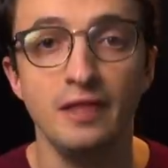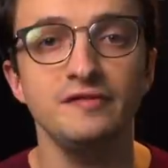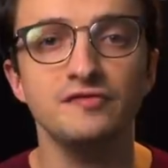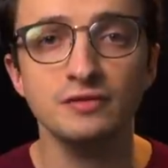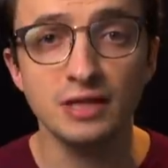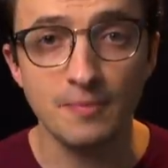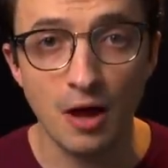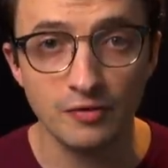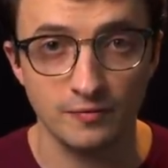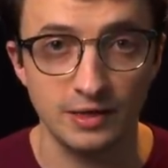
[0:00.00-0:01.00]
these certainly
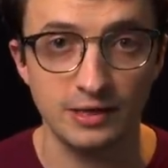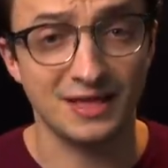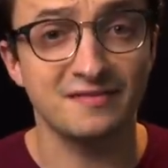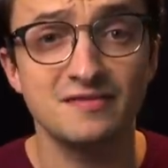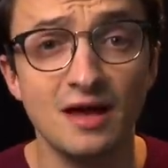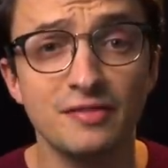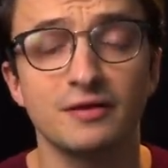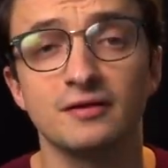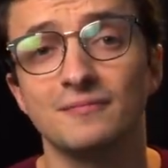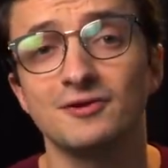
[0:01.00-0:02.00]
bother me, but that's
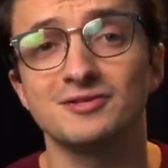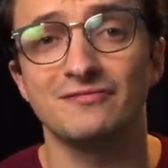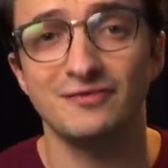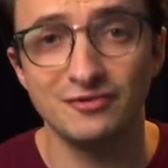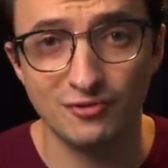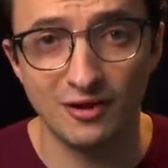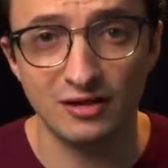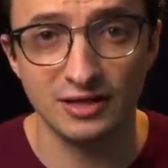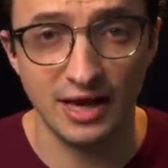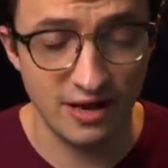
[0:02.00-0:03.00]
nothing compared to the
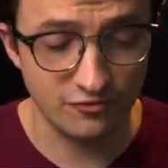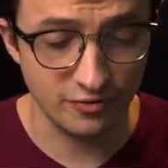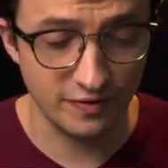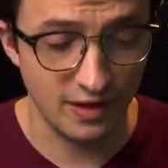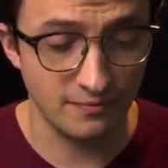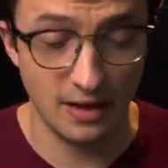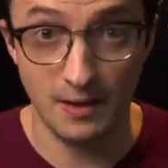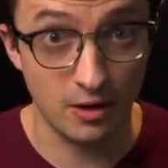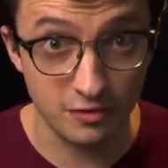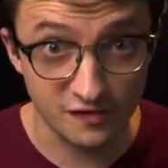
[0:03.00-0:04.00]
vitriol and hatred that my
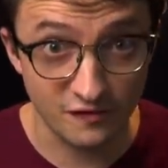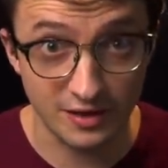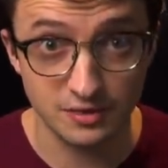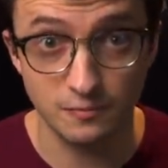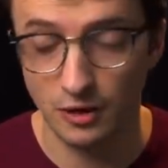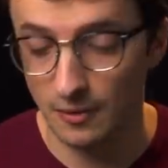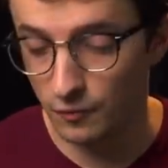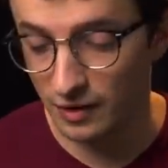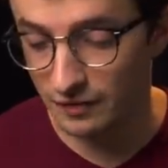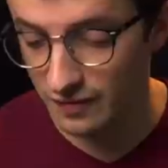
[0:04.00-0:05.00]
parents have had to put up
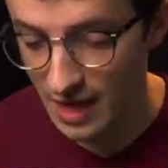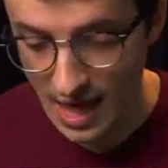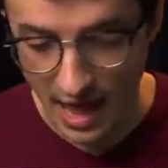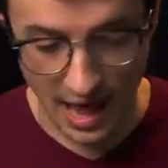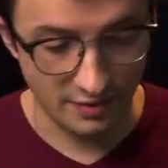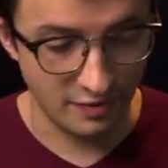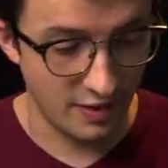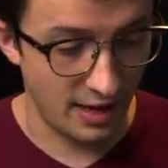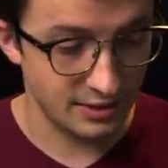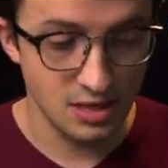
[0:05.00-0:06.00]
with, and
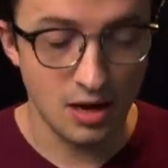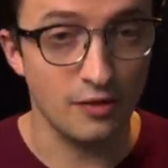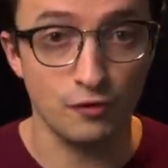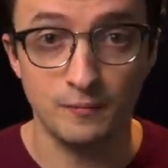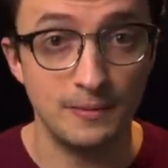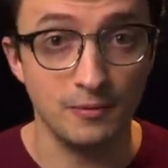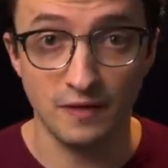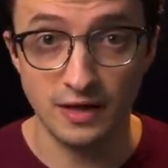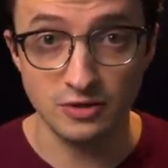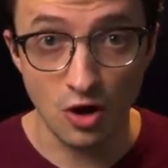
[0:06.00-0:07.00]
that other people
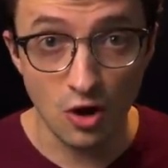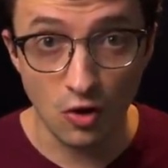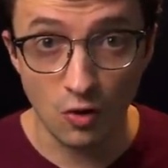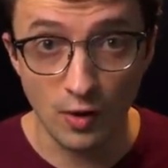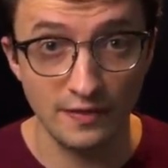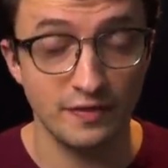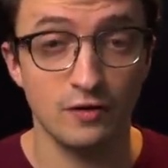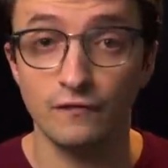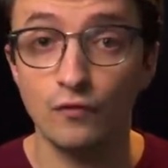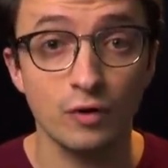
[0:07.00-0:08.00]
they know and their
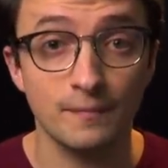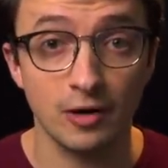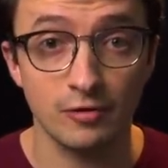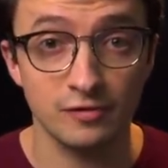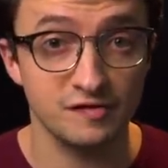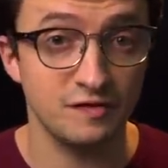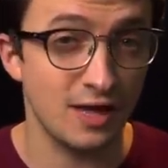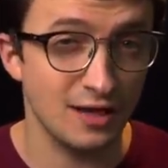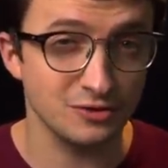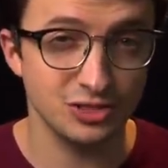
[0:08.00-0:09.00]
forebearers in the
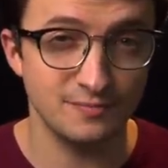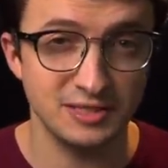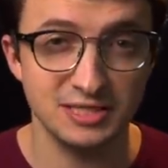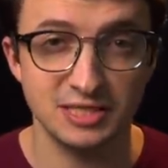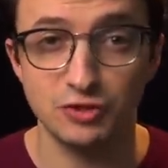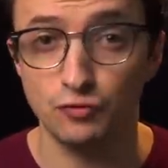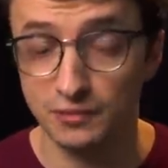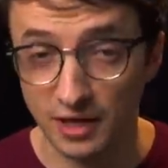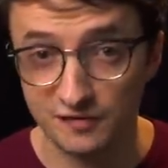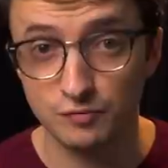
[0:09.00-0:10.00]

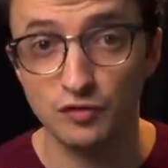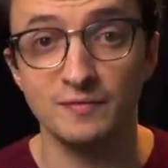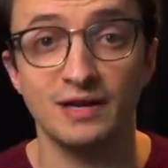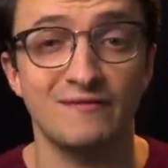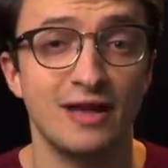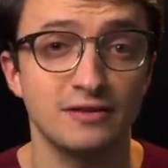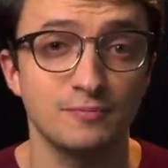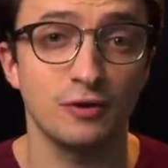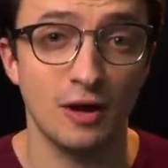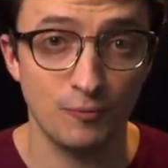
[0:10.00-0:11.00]
LGBTQ+ movement have had to
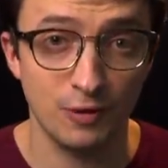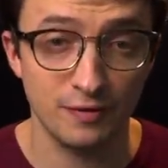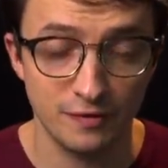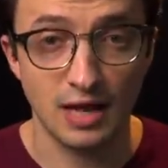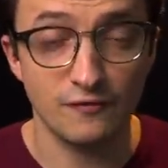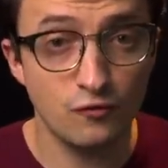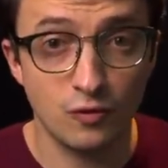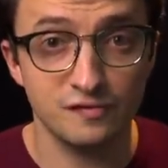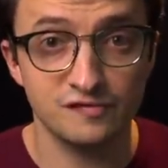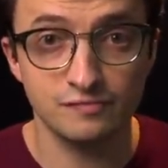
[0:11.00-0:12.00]
put up with. And of
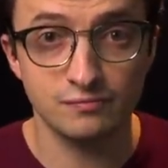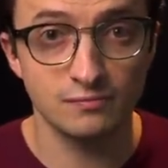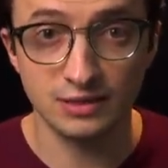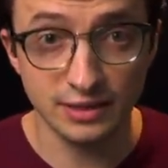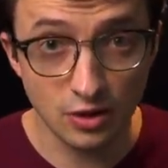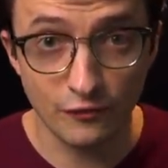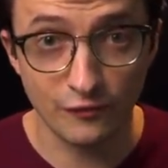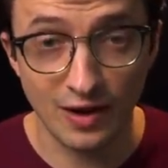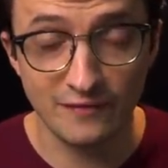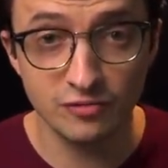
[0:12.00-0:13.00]
course, a little over
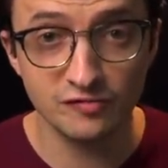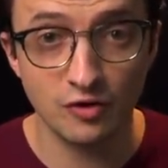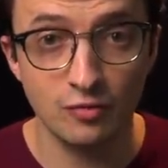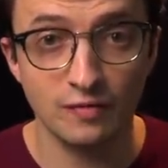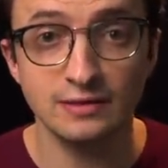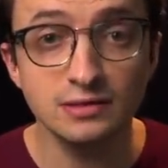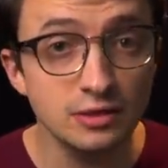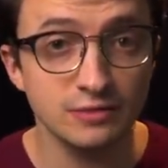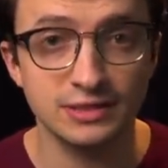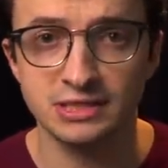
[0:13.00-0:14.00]
5 years ago, they
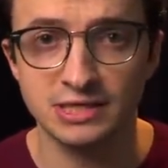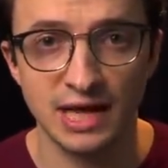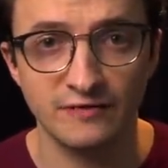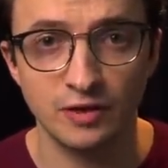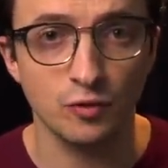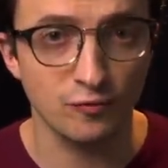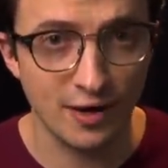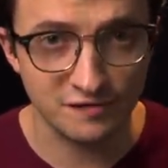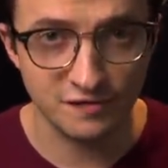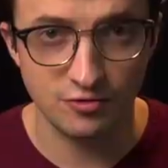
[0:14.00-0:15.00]
literally didn't have equal
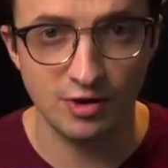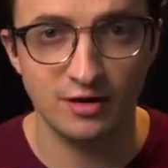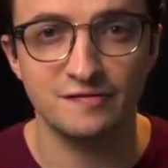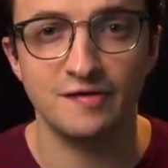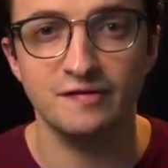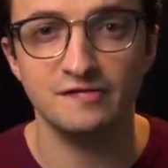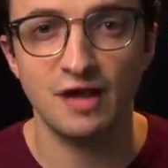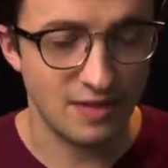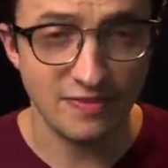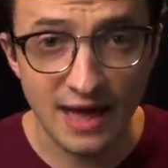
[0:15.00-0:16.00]
rights in the United States.
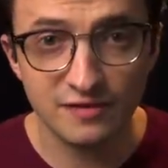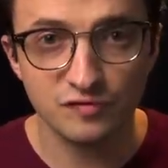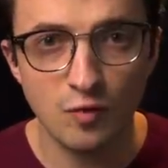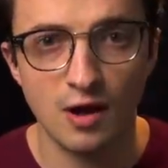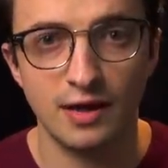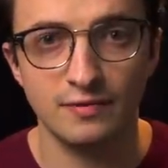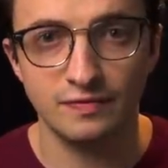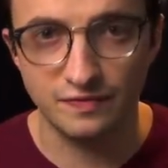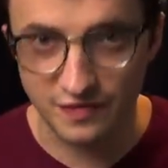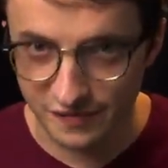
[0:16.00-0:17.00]
And that is why
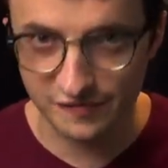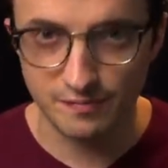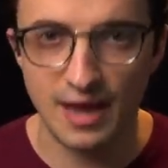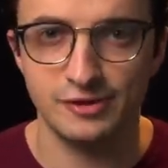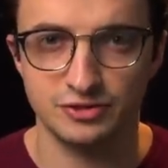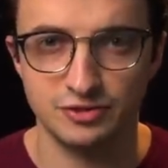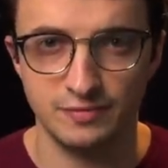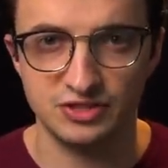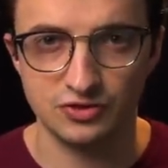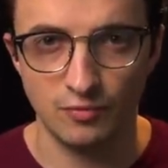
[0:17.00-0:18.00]
this matters to
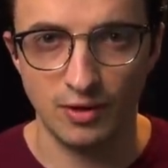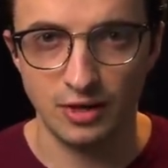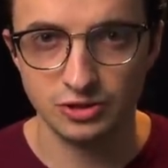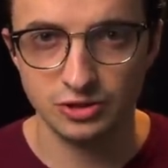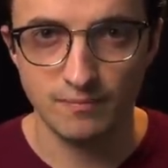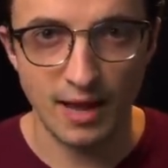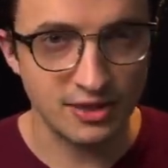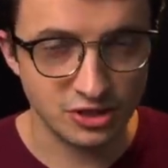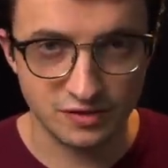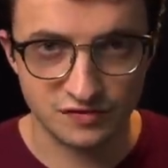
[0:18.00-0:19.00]
me so much.
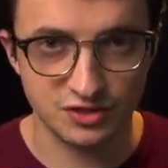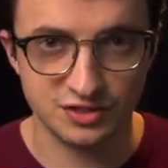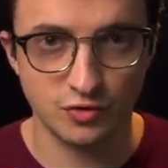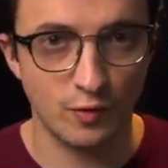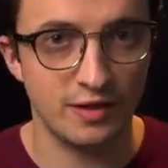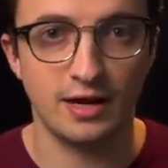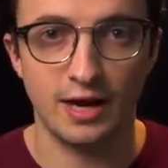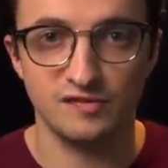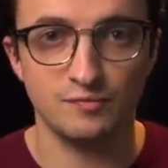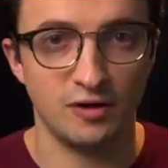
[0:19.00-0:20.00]
Magic is just the way that I
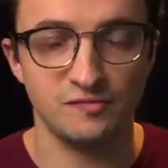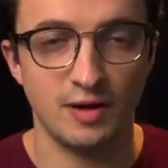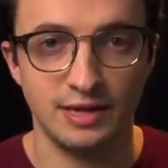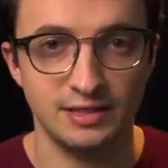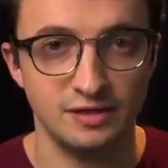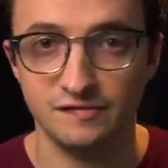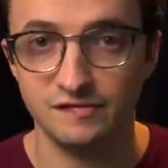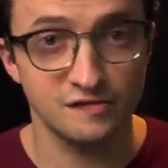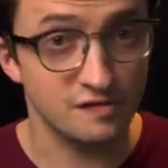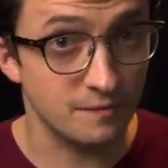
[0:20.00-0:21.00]
express my ideas.
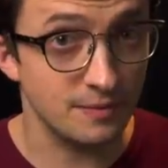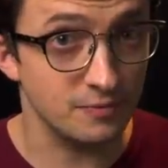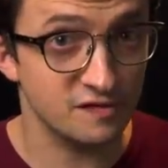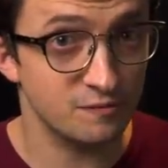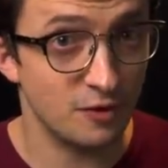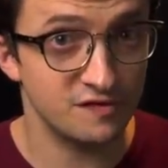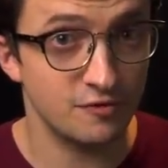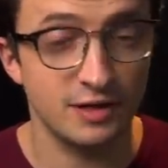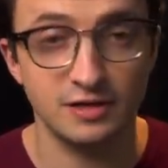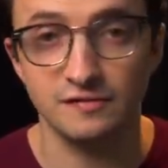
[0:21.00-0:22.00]
Some people express
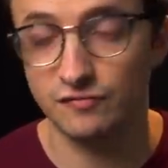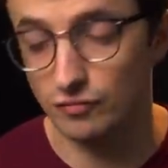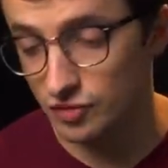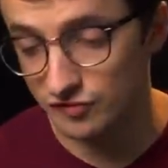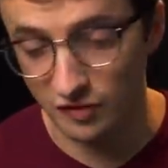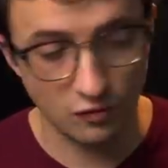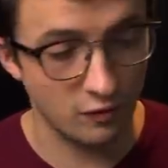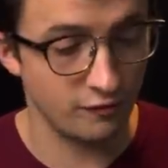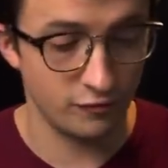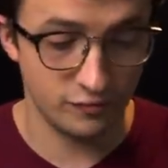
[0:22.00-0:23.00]
their ideas through music
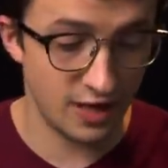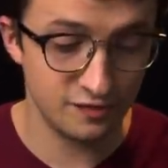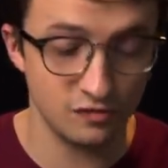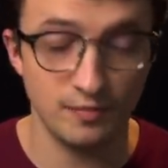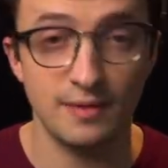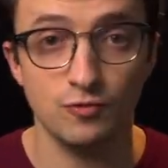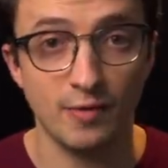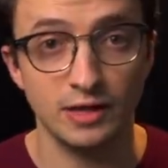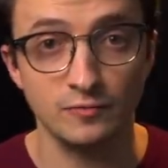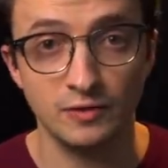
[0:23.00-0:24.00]
or through dance or maybe
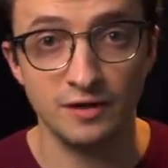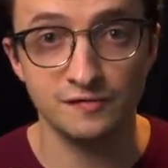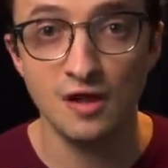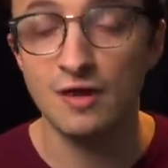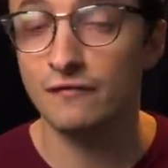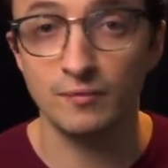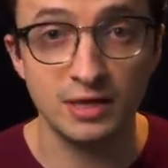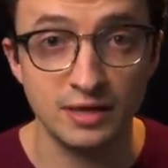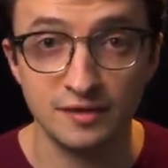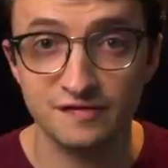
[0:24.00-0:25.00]
writing plays. For
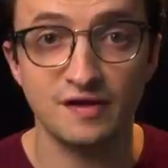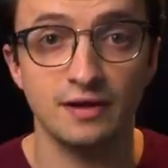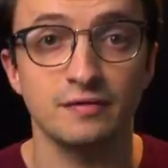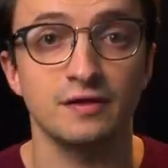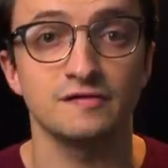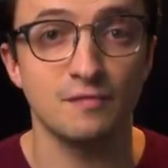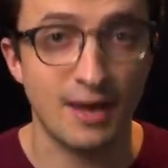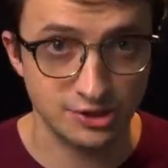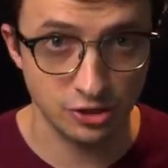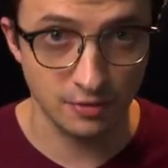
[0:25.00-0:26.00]
me, it's setting things to
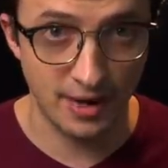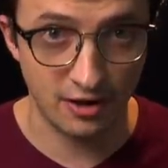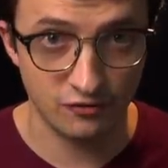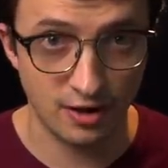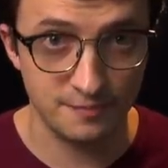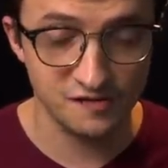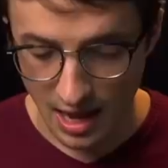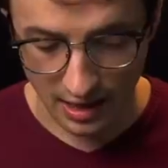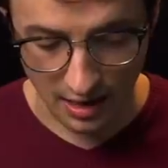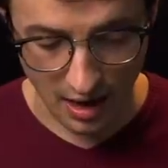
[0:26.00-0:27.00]
magical backdrops.
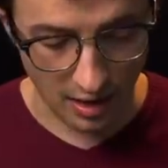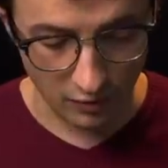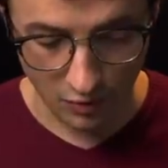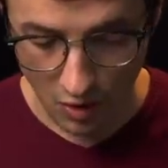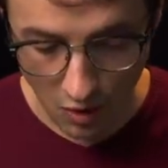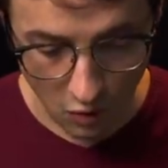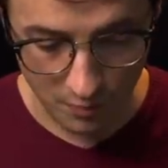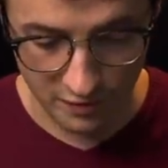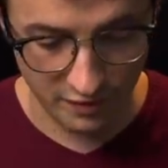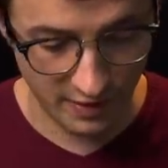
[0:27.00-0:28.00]
And I
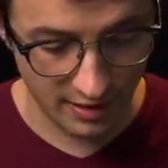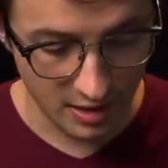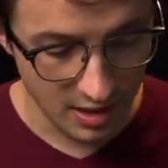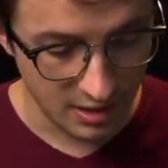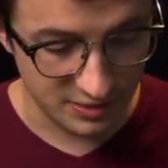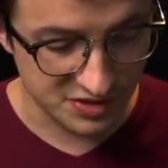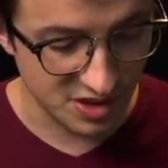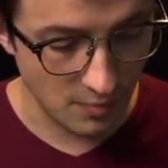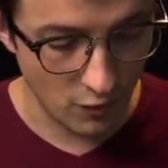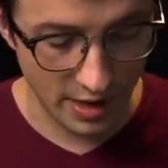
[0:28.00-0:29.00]
hope that in
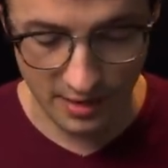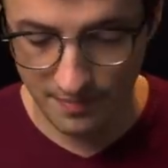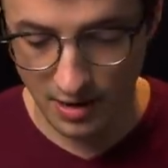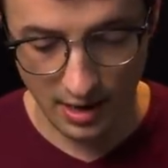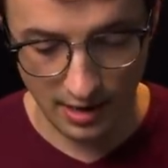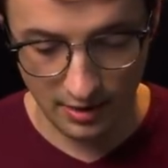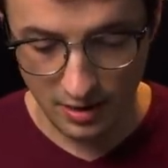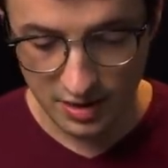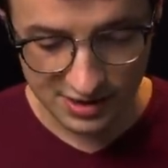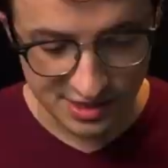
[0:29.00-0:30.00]
some way, by
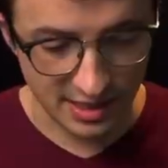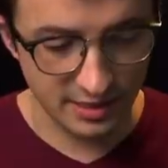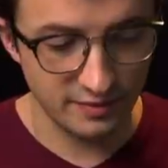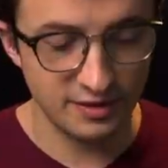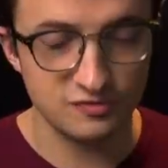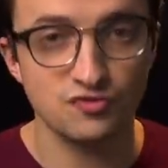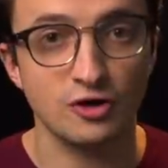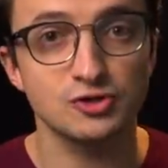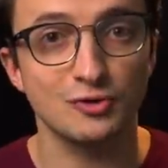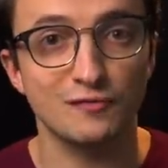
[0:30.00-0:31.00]
setting the
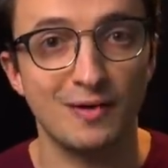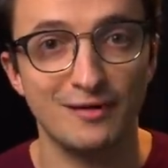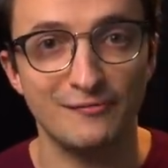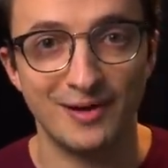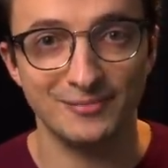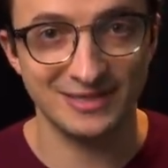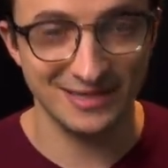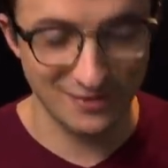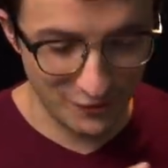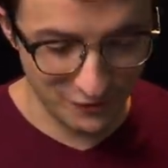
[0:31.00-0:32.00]
structure of my family
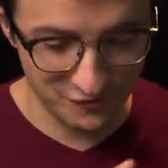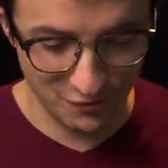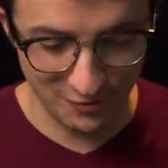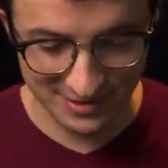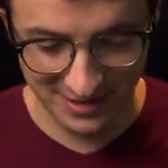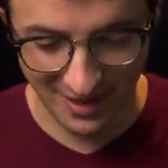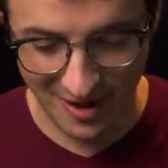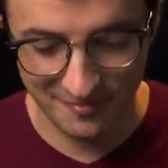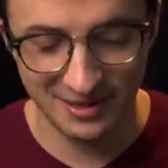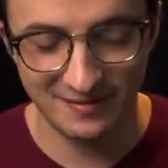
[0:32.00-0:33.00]
and all the stories that
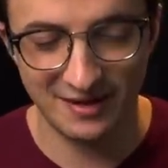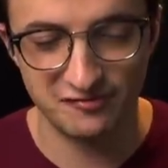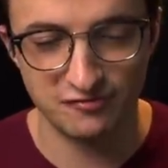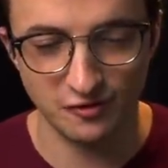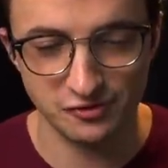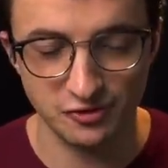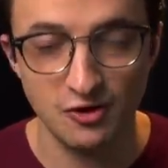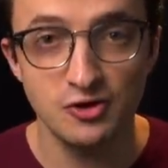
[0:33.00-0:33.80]
accompany that structure